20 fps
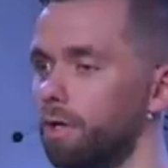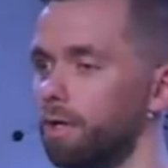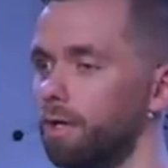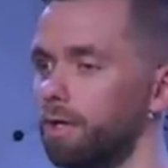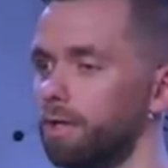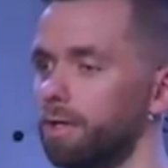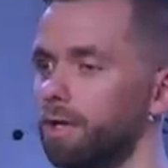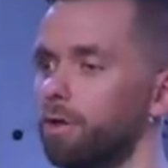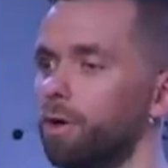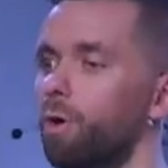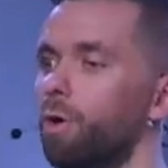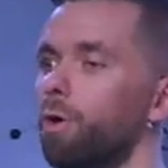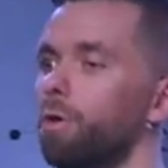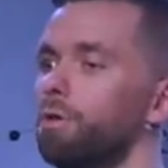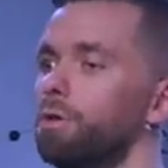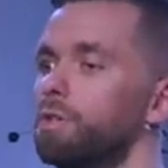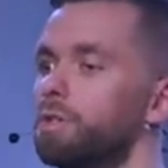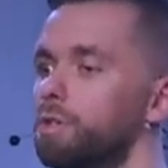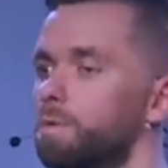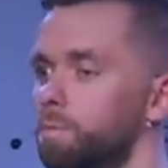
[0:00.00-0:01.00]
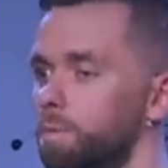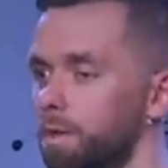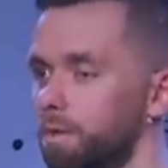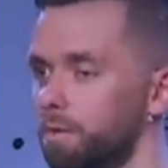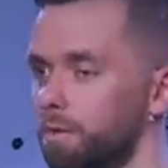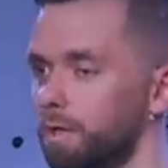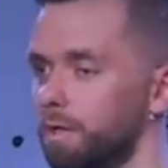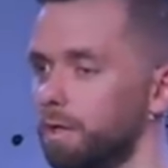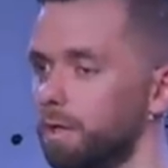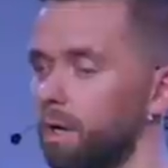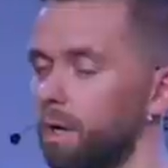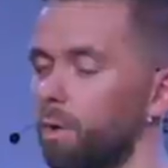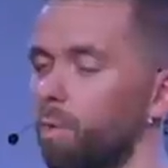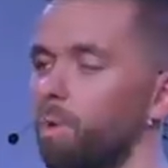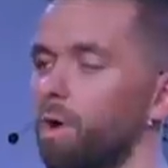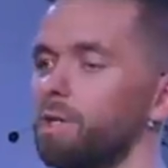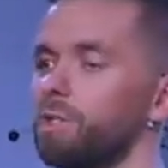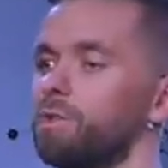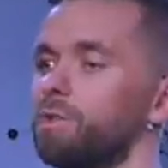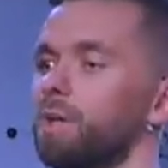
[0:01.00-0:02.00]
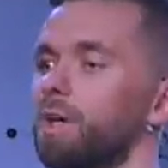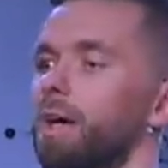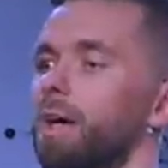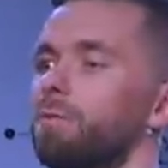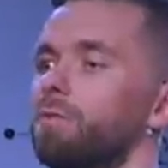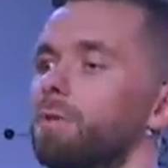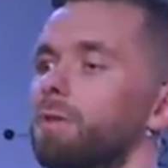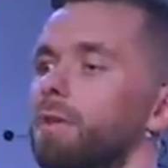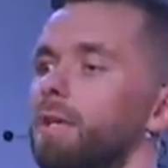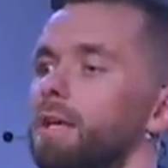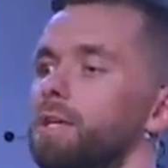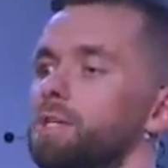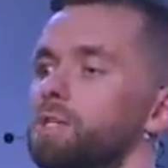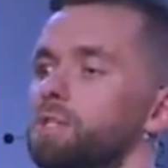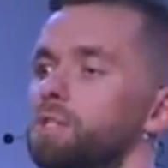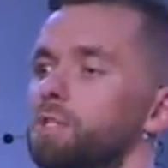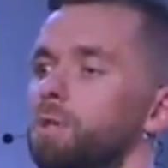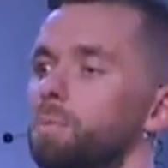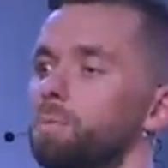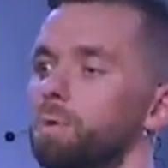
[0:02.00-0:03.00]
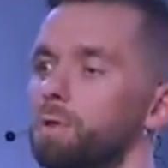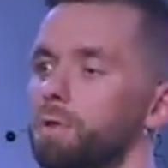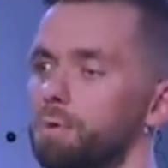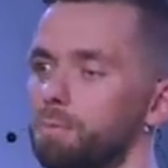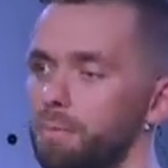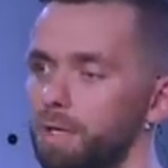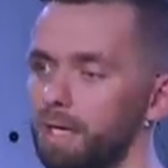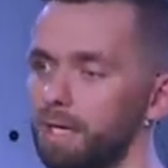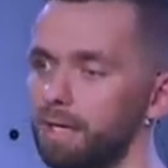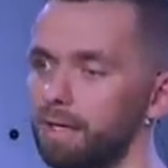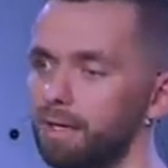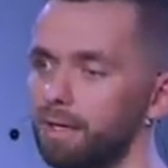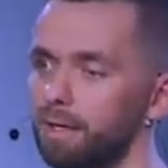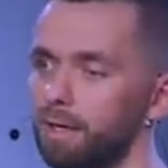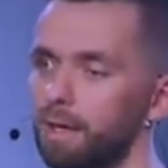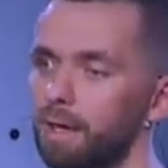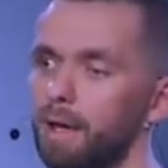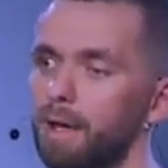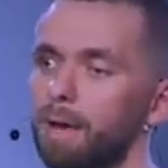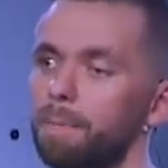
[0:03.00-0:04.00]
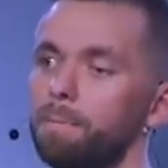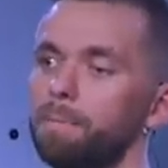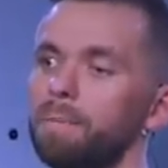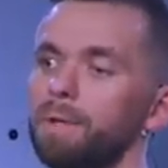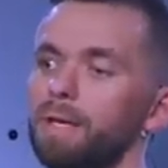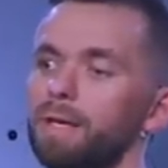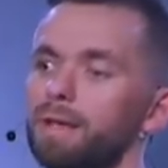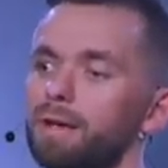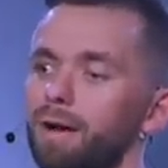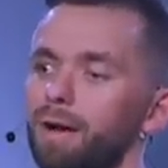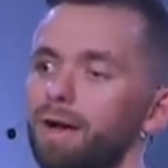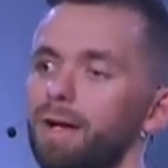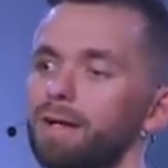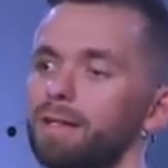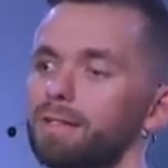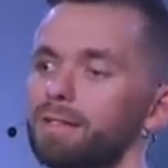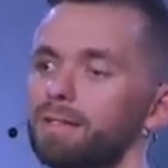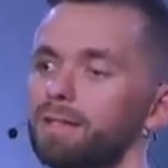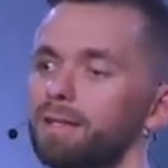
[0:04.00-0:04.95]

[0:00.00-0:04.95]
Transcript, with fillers: that Holy Spirit wants to have relationship with me because